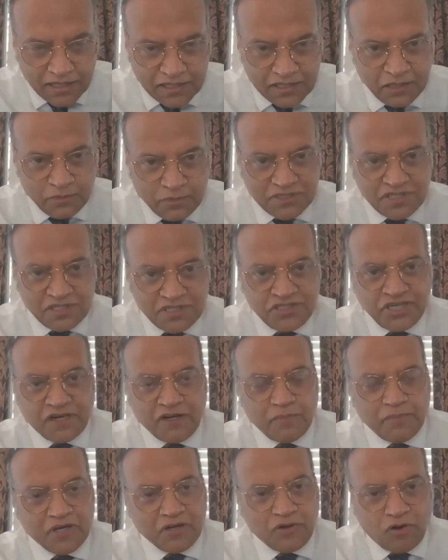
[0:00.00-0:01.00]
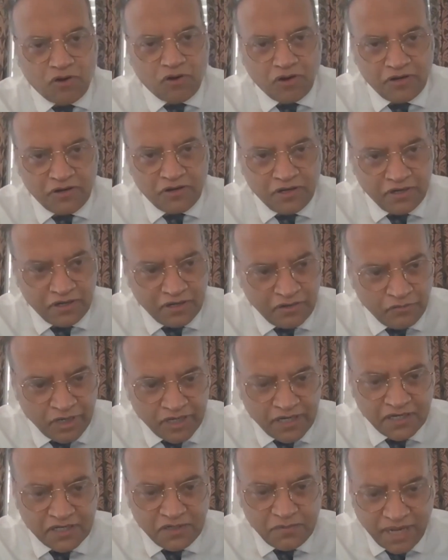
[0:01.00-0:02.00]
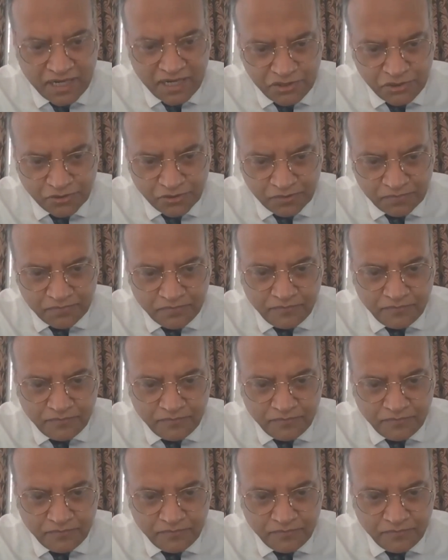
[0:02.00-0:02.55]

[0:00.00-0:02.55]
There was a gentleman called Ricard Matthieu.